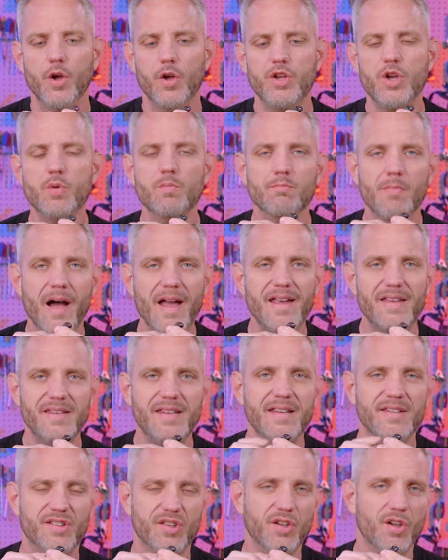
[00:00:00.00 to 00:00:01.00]
you might
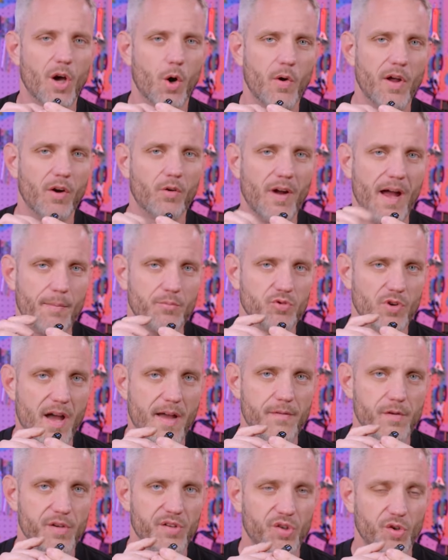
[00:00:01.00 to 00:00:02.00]
need to go and grab
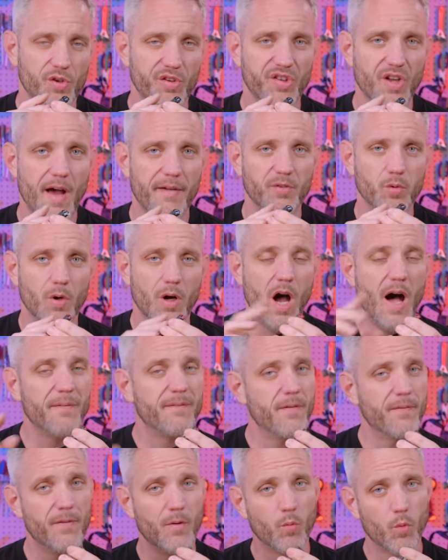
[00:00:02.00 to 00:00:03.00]
drivers or software off
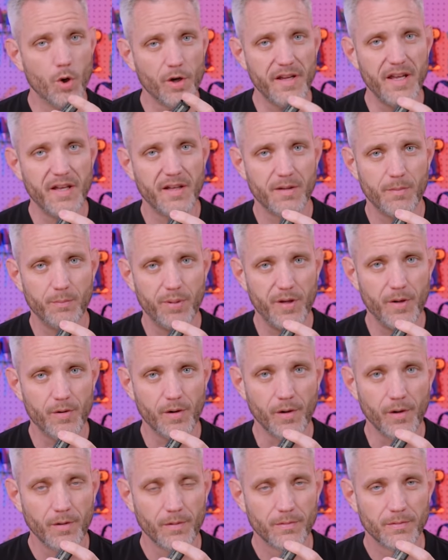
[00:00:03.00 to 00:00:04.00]
of a working
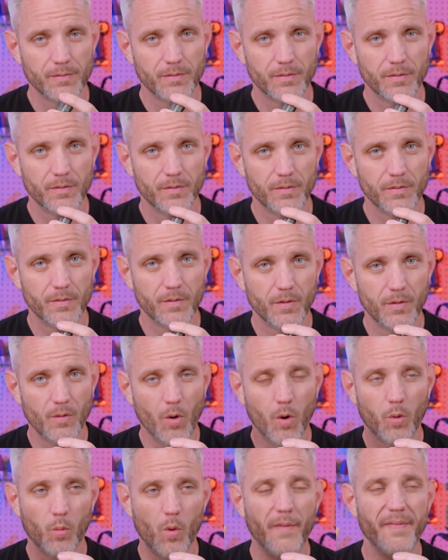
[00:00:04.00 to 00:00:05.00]
computer
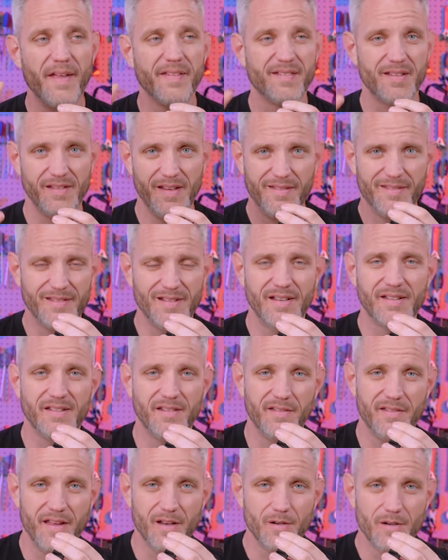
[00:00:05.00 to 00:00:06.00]
or one that's at least connected
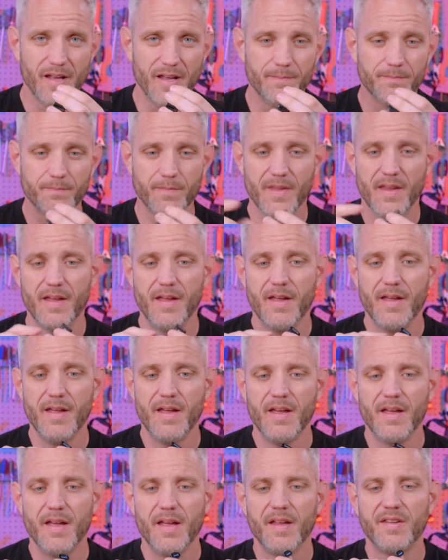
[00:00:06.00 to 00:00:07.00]
to the internet
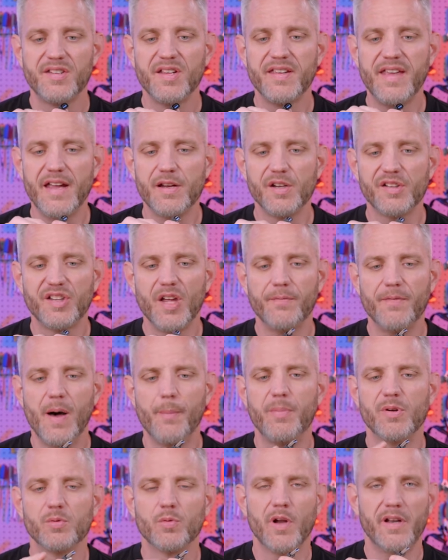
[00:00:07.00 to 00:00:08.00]
to get yourself
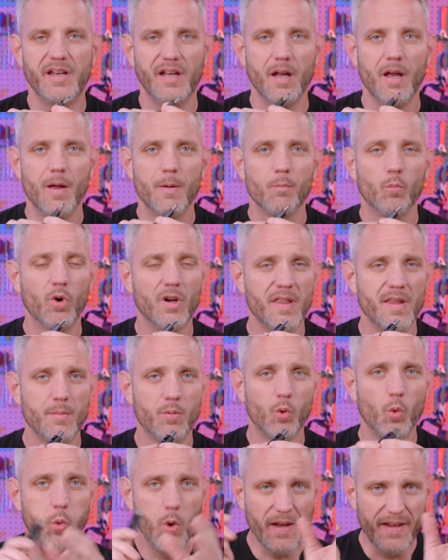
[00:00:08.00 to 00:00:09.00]
up and running. One of the
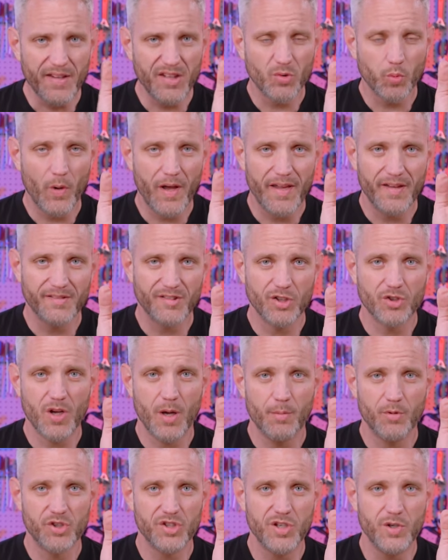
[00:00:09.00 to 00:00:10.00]
quickest ways to
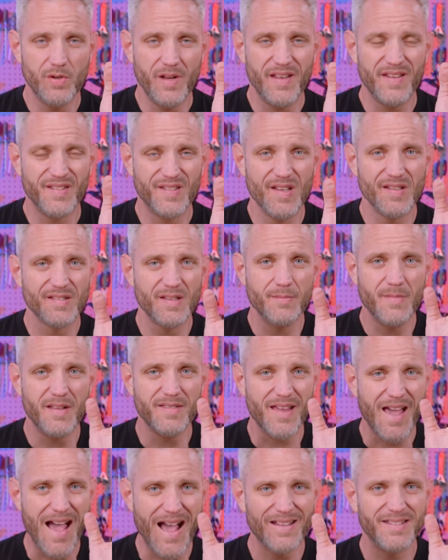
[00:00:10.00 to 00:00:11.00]
troubleshoot a system
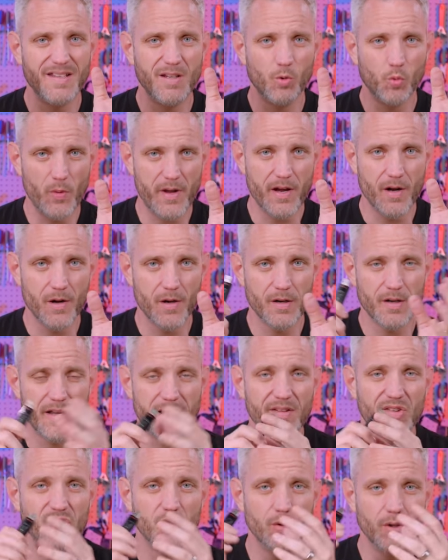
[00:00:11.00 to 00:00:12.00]
that's acting weird
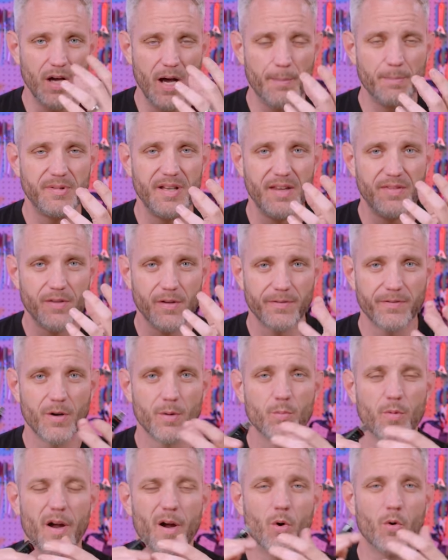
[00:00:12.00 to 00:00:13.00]
is to update the
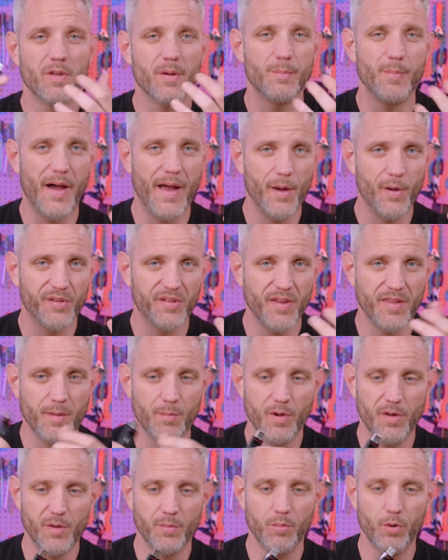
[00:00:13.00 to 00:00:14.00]
firmware or the BIOS on the
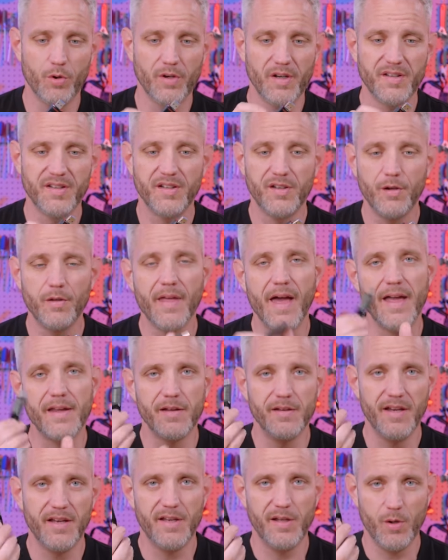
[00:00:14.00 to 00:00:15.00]
motherboard. And to do that,
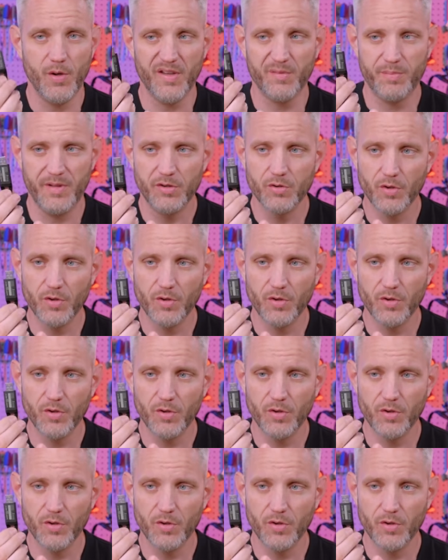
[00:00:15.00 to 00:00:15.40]
you need a USB